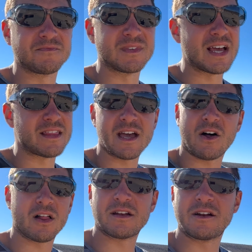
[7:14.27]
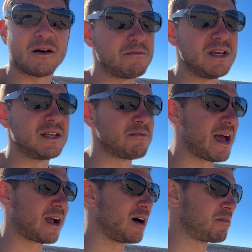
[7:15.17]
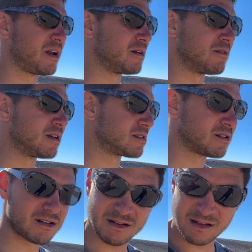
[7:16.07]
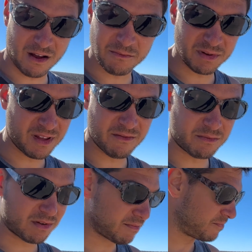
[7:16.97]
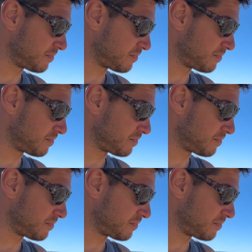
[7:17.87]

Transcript: yeah, they all ended up meeting back up anyways. They're unbelievable.